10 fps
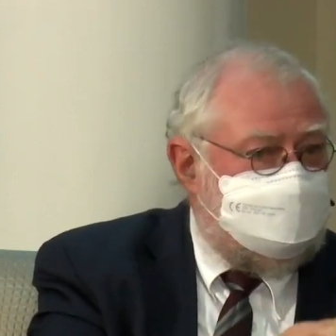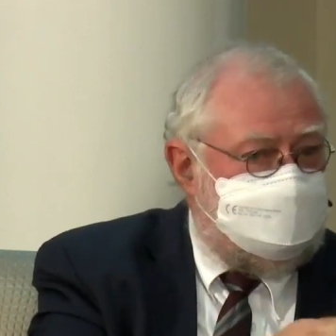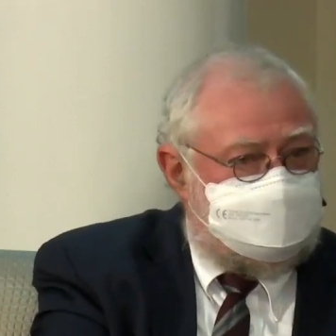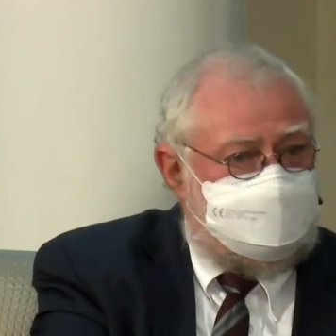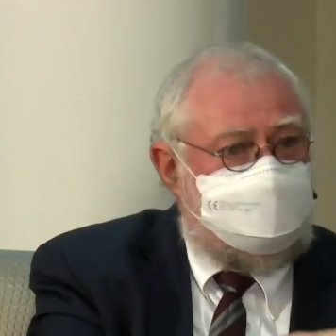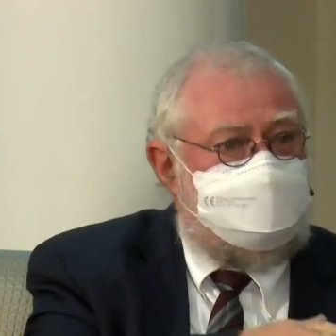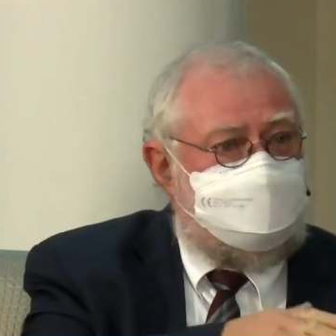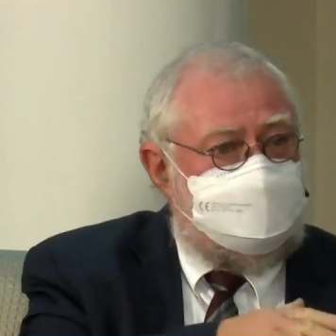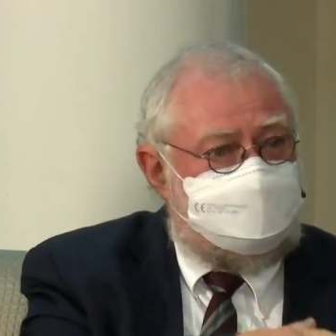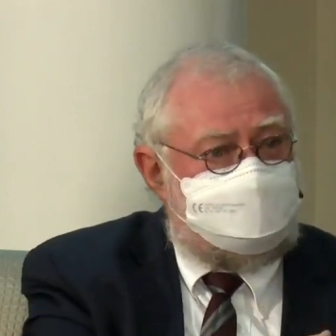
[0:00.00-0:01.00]
So
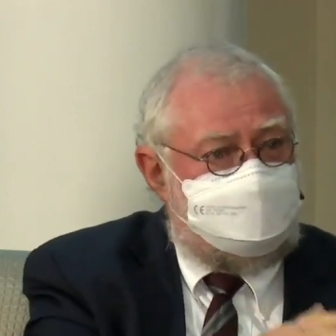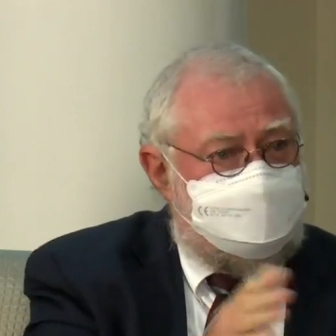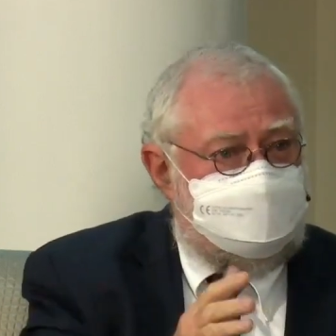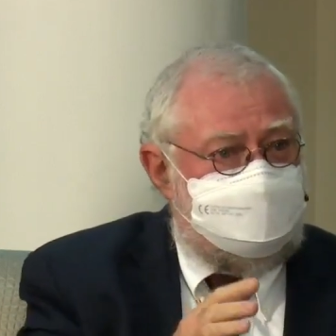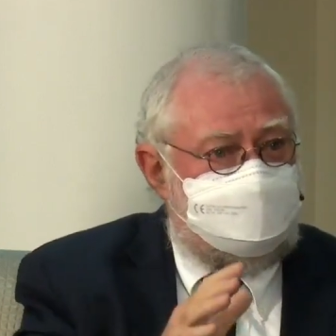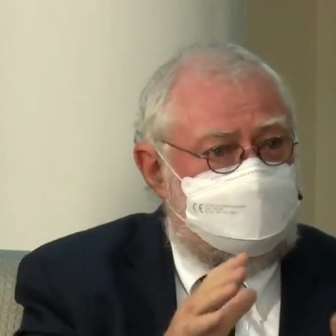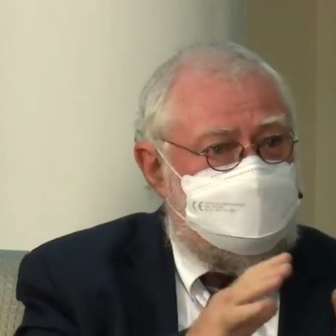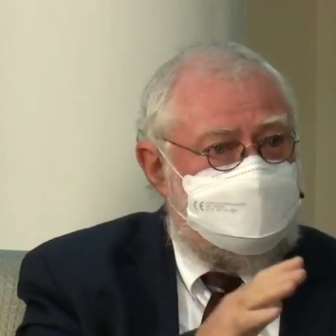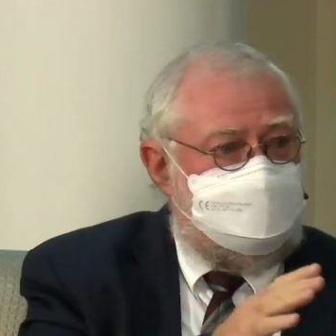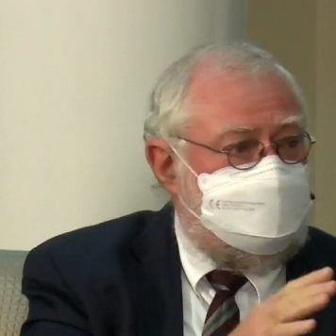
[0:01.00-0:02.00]
we have to
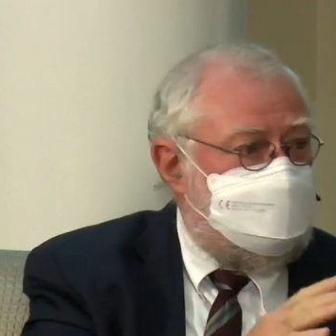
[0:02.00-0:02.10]
gear